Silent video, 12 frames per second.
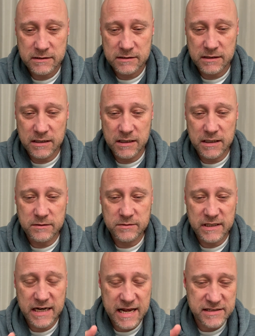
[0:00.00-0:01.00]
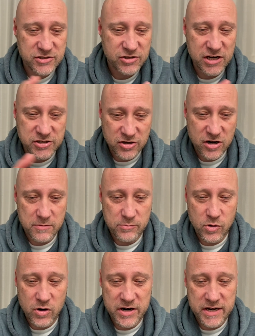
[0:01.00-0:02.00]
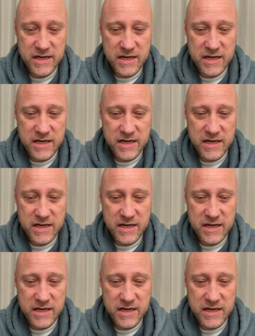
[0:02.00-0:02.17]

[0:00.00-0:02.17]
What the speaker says: that has treasure on board.